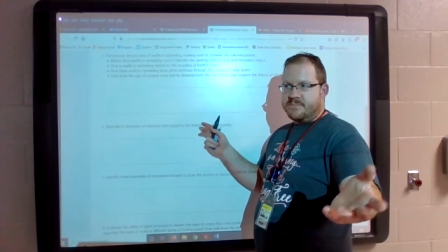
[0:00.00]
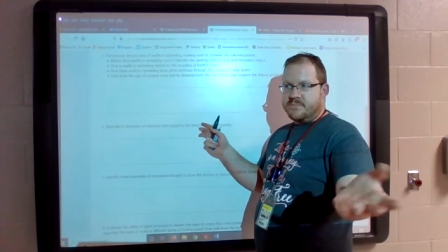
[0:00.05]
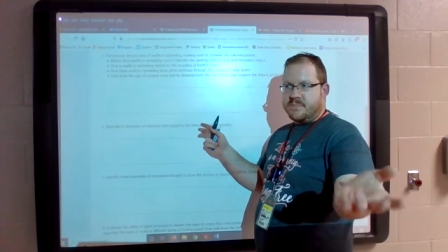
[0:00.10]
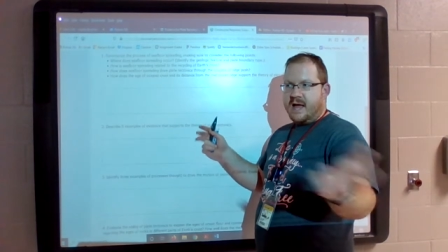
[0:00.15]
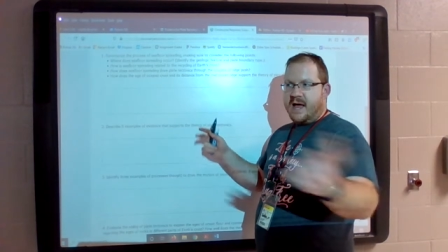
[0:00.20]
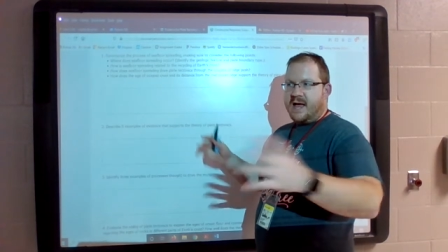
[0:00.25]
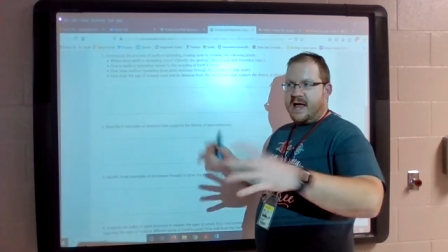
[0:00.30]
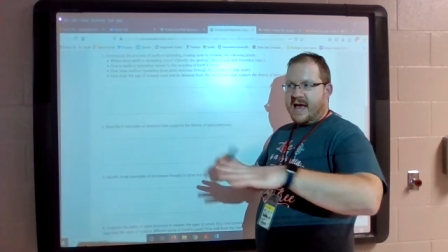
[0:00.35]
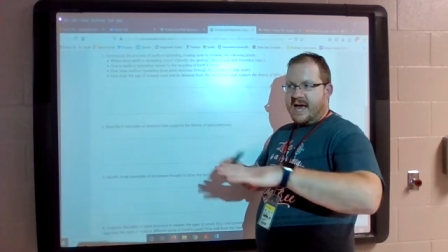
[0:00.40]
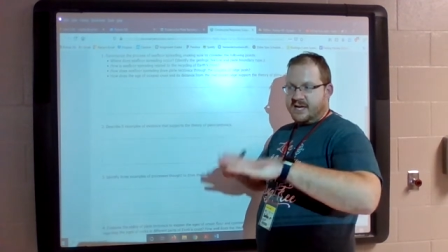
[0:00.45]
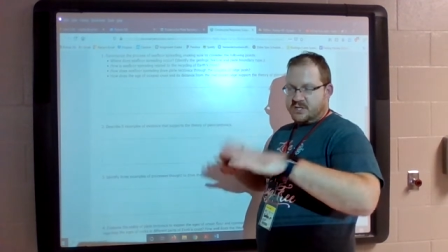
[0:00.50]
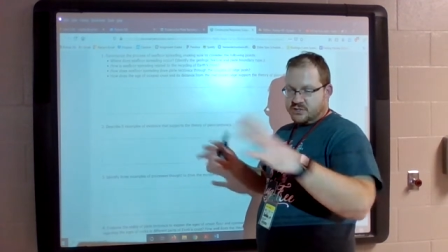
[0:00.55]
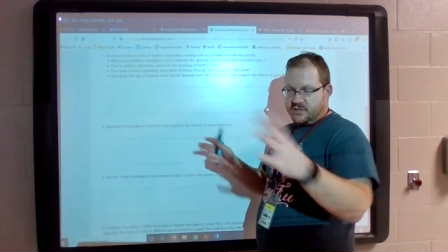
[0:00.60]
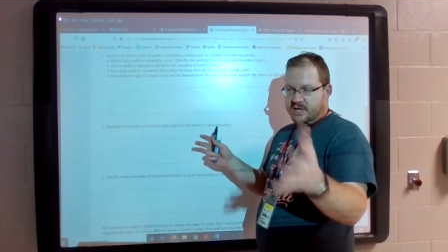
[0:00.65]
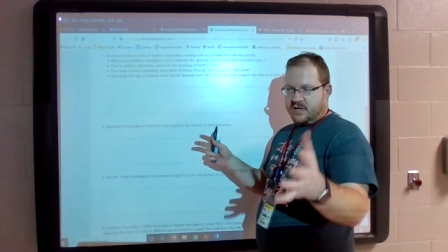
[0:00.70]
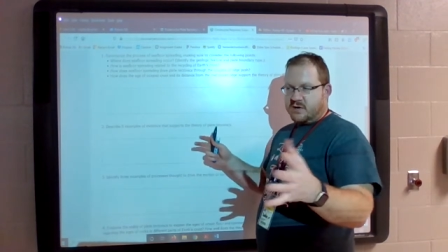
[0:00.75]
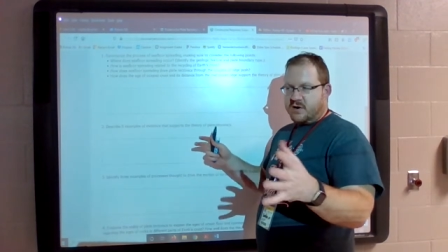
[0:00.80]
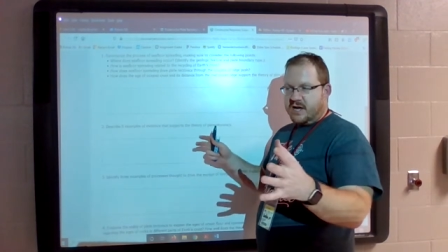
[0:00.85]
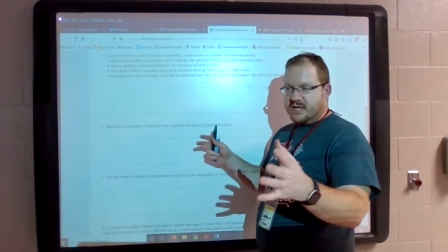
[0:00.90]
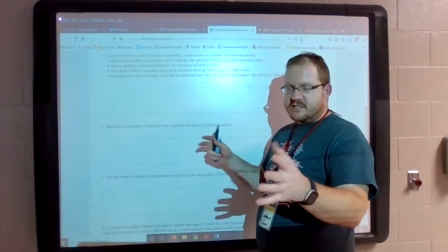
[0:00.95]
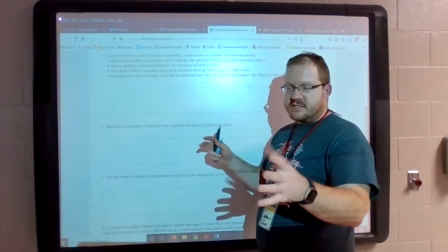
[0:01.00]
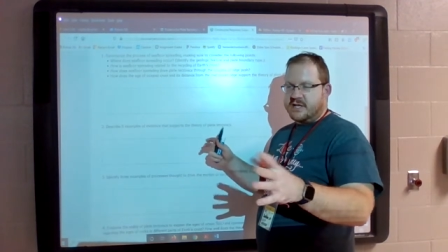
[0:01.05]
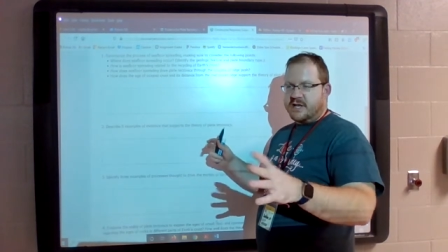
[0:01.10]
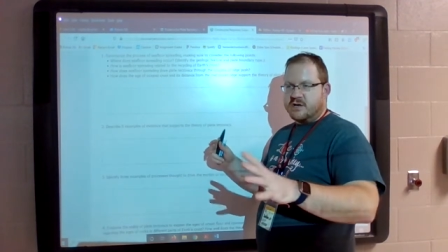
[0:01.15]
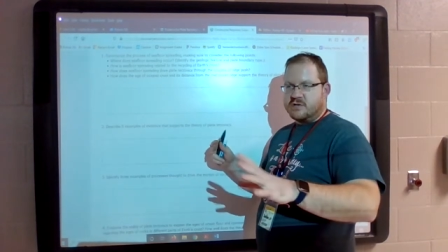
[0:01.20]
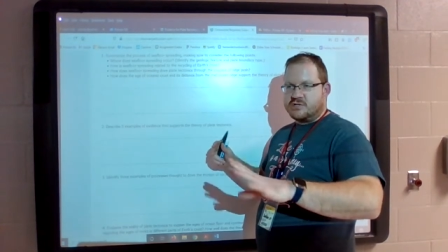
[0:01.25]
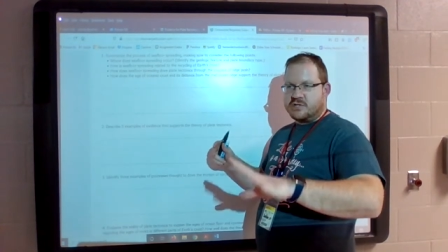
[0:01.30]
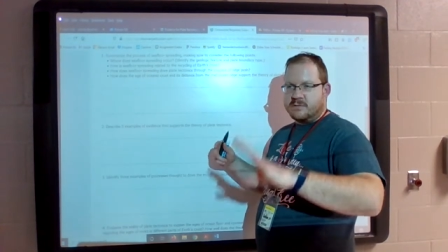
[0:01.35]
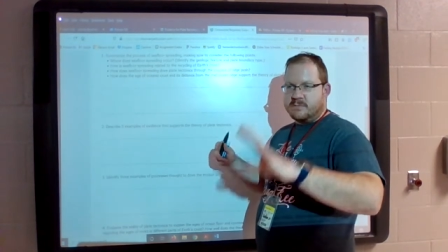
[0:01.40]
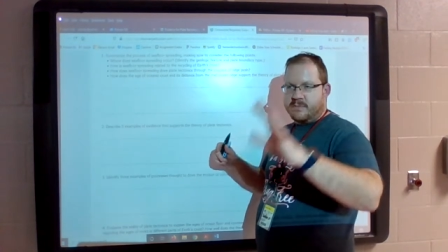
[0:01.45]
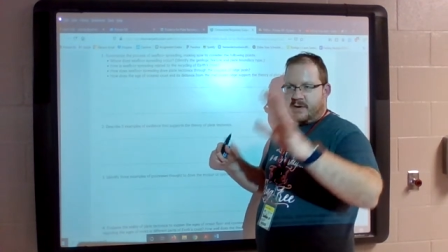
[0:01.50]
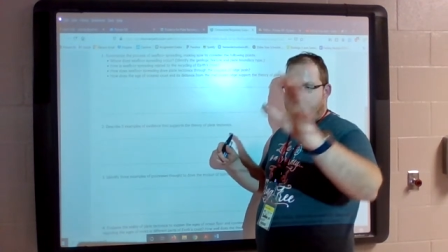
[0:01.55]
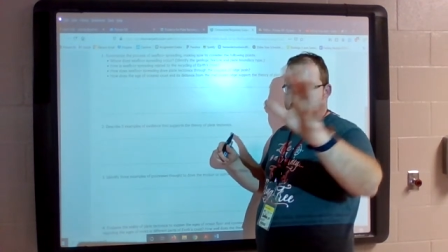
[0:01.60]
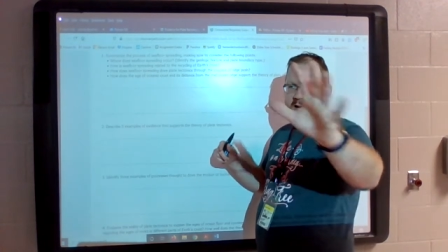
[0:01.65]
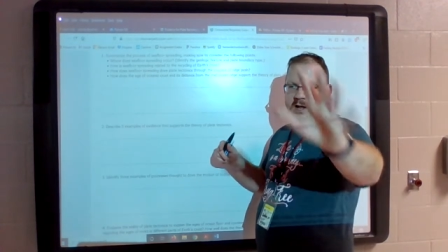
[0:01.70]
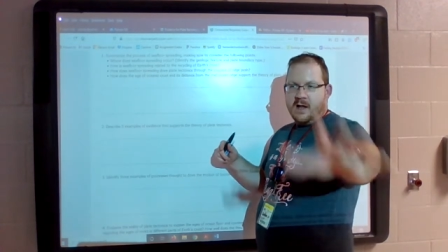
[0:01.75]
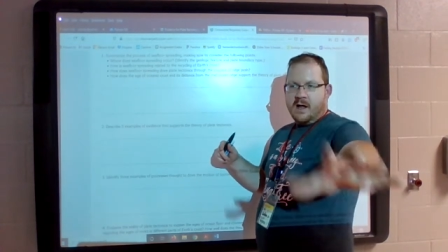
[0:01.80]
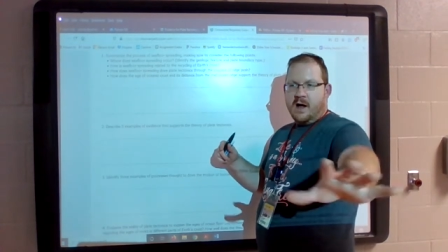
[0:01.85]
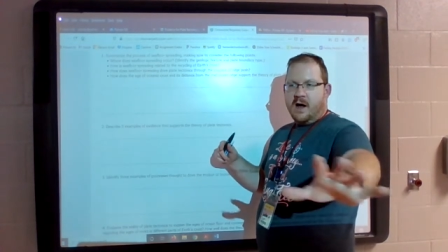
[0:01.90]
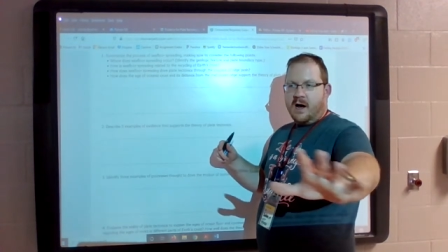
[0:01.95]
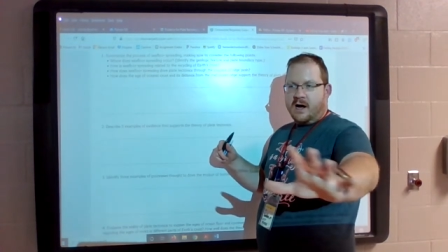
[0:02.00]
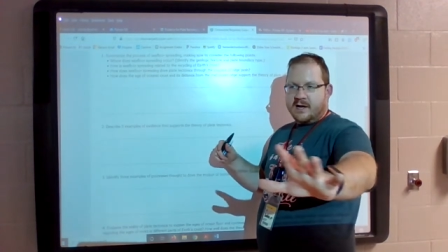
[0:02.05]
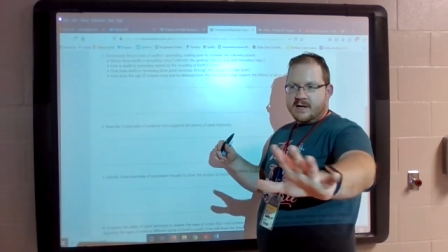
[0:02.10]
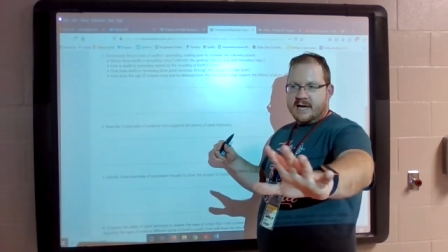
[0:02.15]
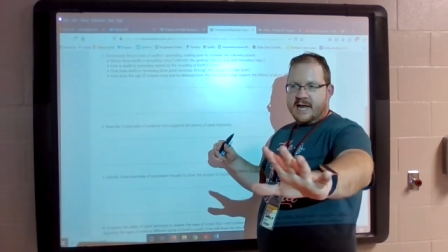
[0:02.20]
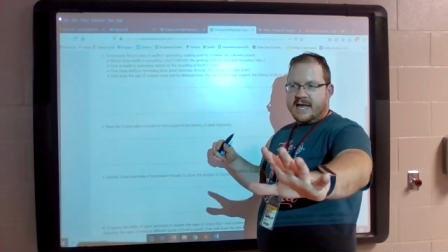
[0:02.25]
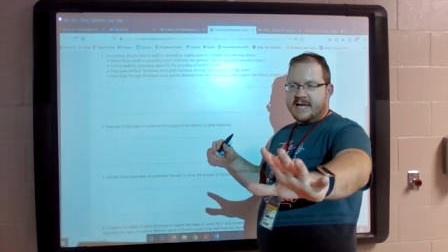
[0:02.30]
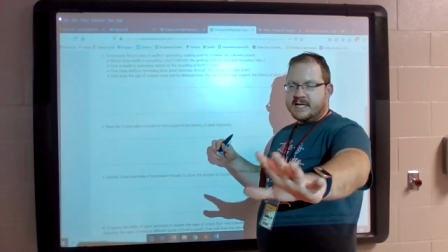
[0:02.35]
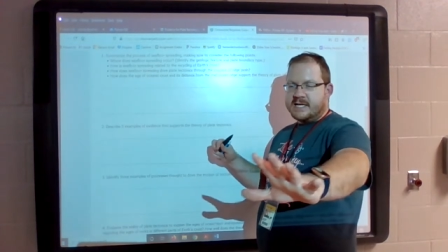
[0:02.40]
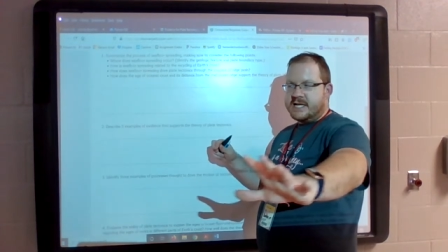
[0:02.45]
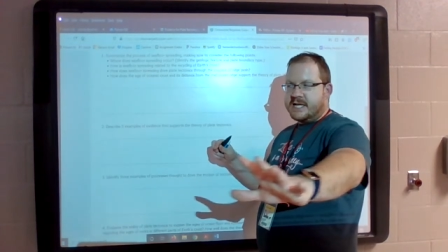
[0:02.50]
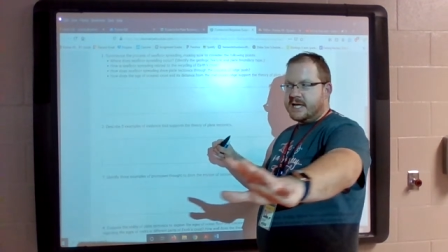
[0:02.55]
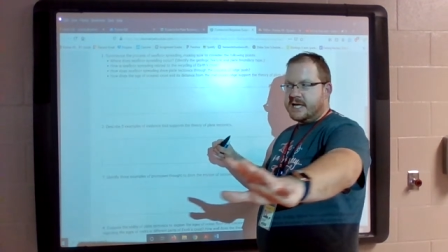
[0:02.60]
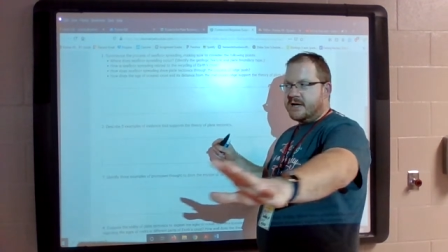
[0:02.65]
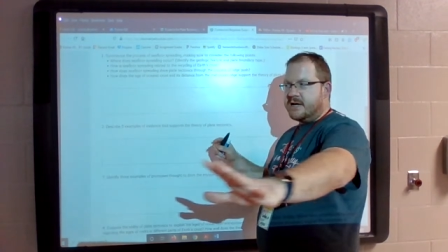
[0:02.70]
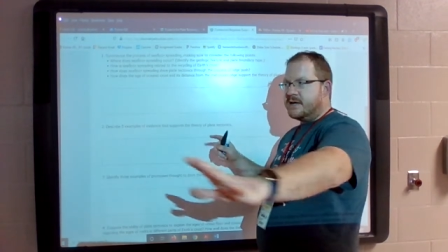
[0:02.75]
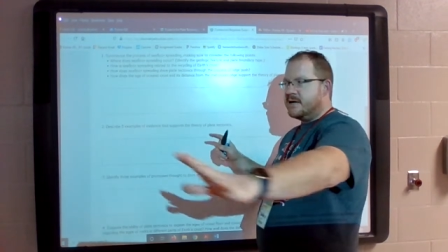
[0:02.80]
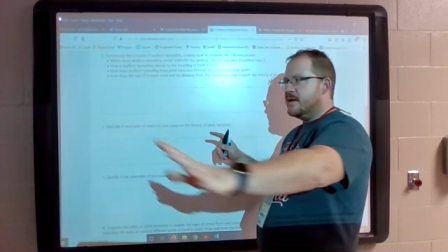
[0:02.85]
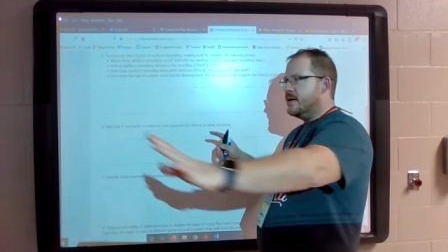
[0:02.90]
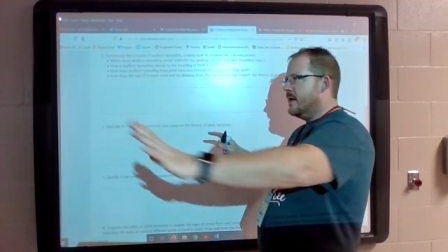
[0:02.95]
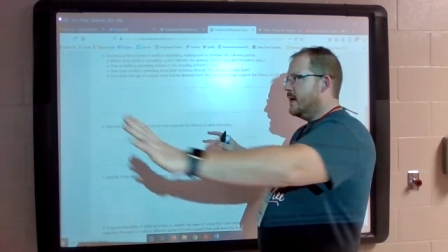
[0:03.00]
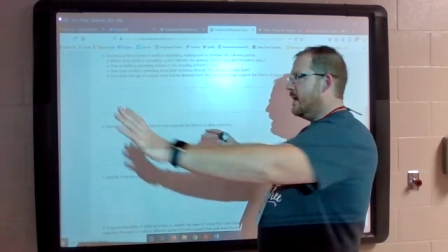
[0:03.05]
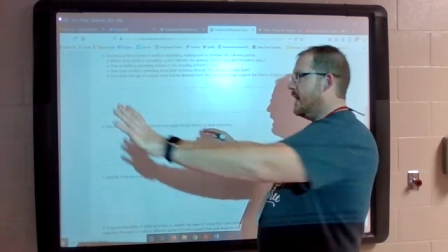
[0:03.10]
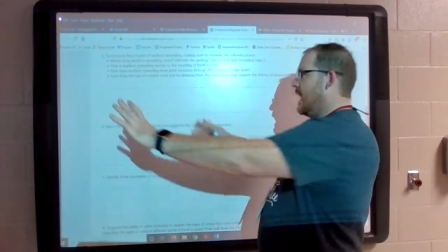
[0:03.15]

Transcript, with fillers: not actually across the ocean, but on land here